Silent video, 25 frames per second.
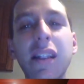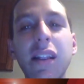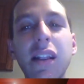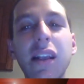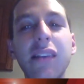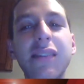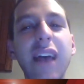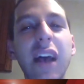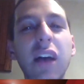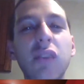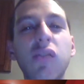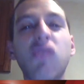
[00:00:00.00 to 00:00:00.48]

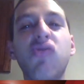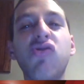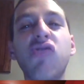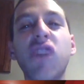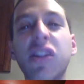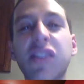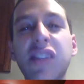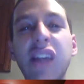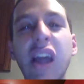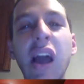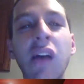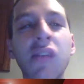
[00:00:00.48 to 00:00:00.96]
exactly
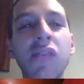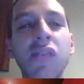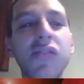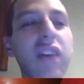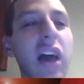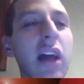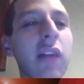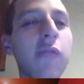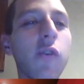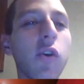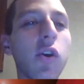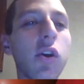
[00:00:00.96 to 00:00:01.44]
shut down
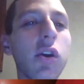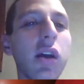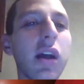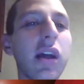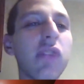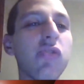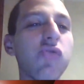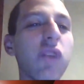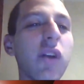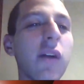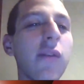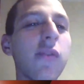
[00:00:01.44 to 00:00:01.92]
Denver
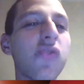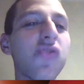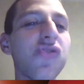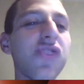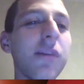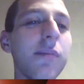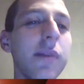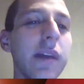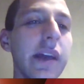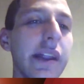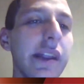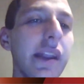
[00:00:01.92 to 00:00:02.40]
and Trevor
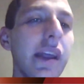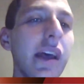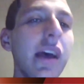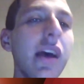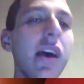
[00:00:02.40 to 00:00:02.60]
Siemian.